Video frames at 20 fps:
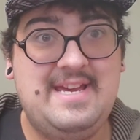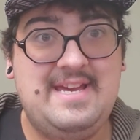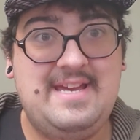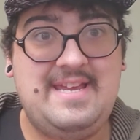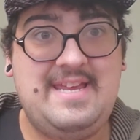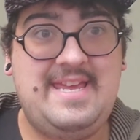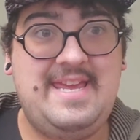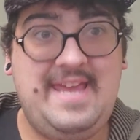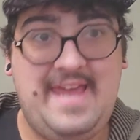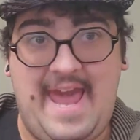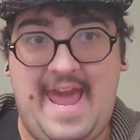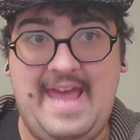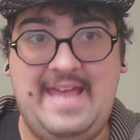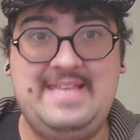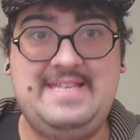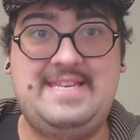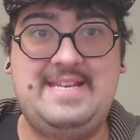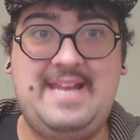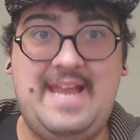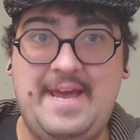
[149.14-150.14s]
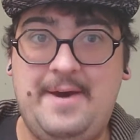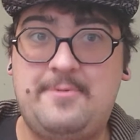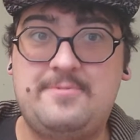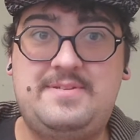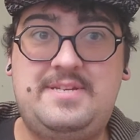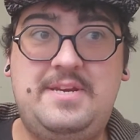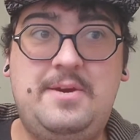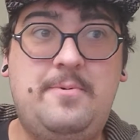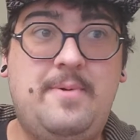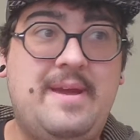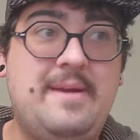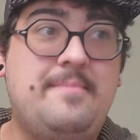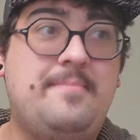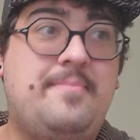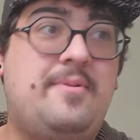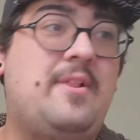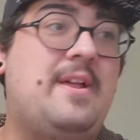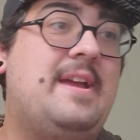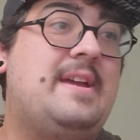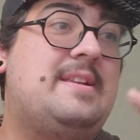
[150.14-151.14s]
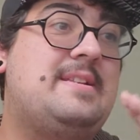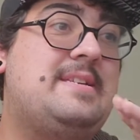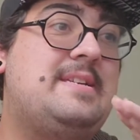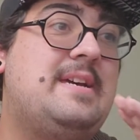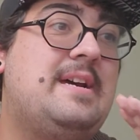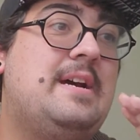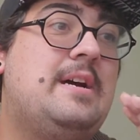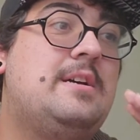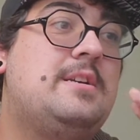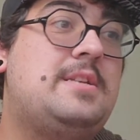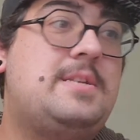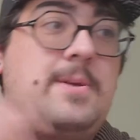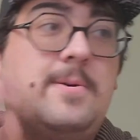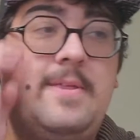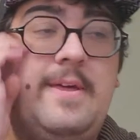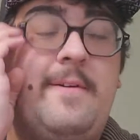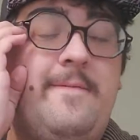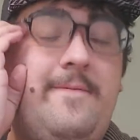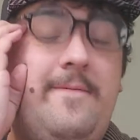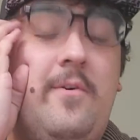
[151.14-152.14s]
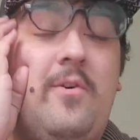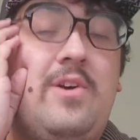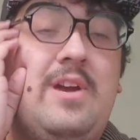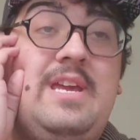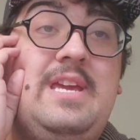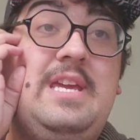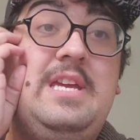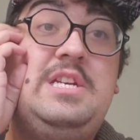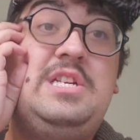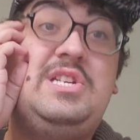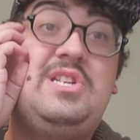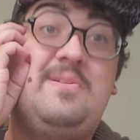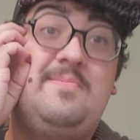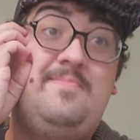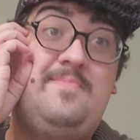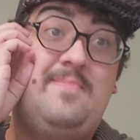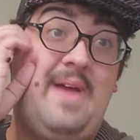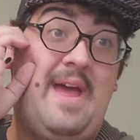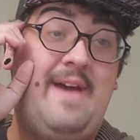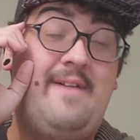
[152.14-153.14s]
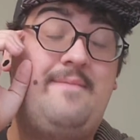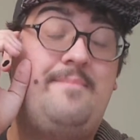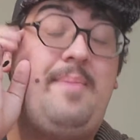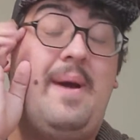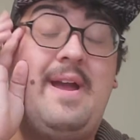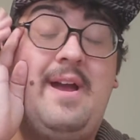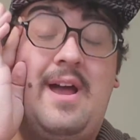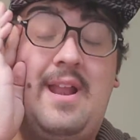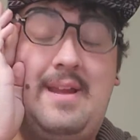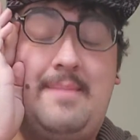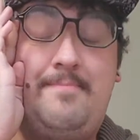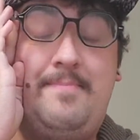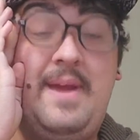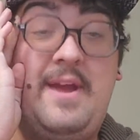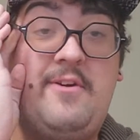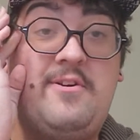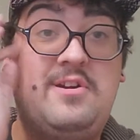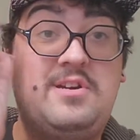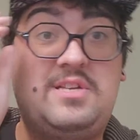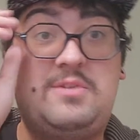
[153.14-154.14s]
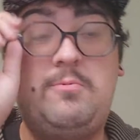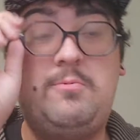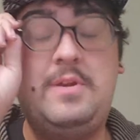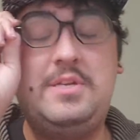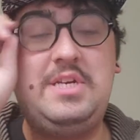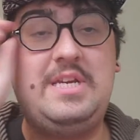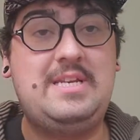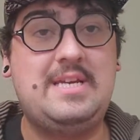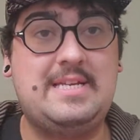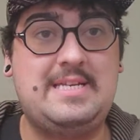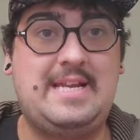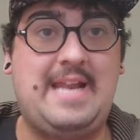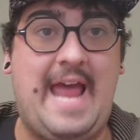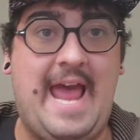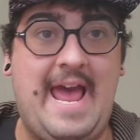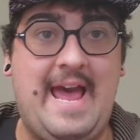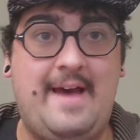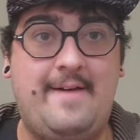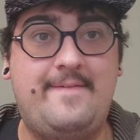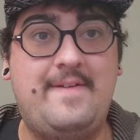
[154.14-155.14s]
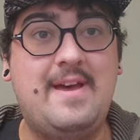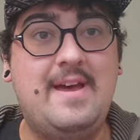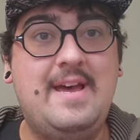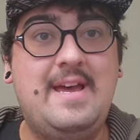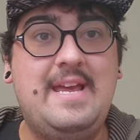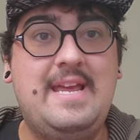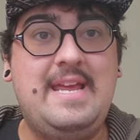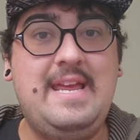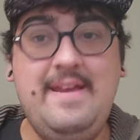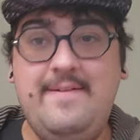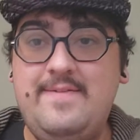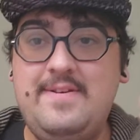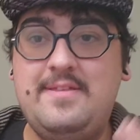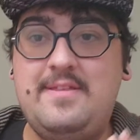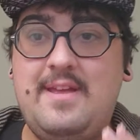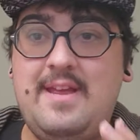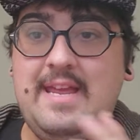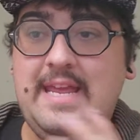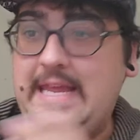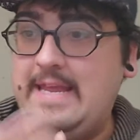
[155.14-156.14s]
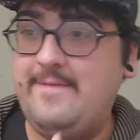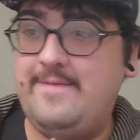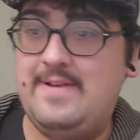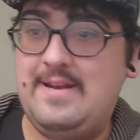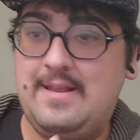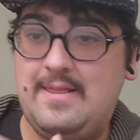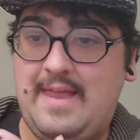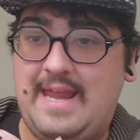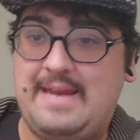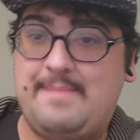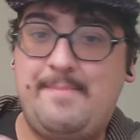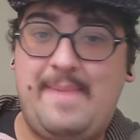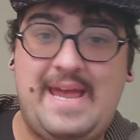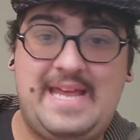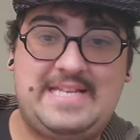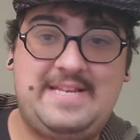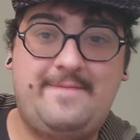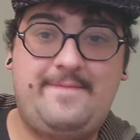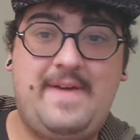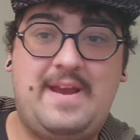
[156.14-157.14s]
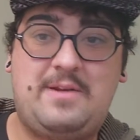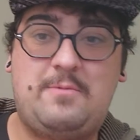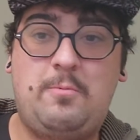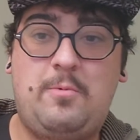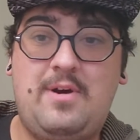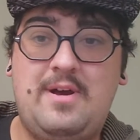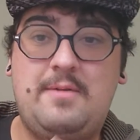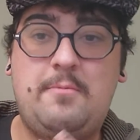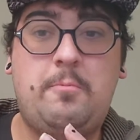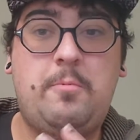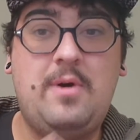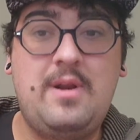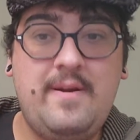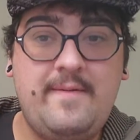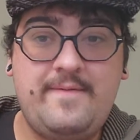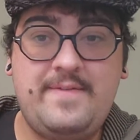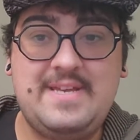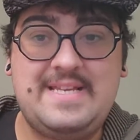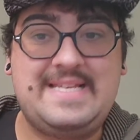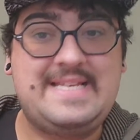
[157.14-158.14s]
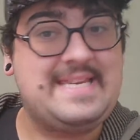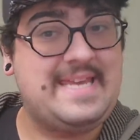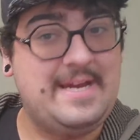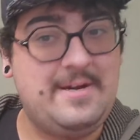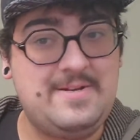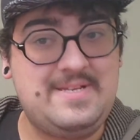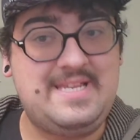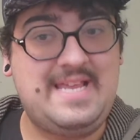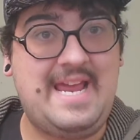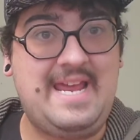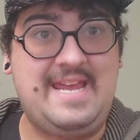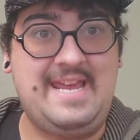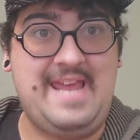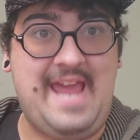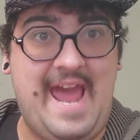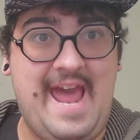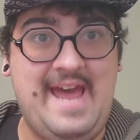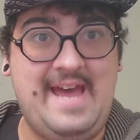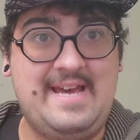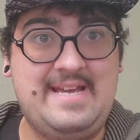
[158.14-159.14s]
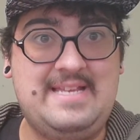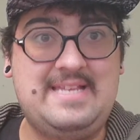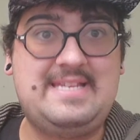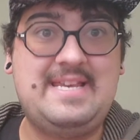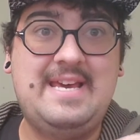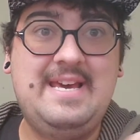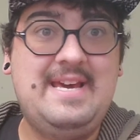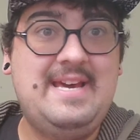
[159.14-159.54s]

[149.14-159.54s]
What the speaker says: He has an L2 implant, so therefore he should have biotic barriers, which he doesn't have. Even in Mass Effect 1, one of the skills that he has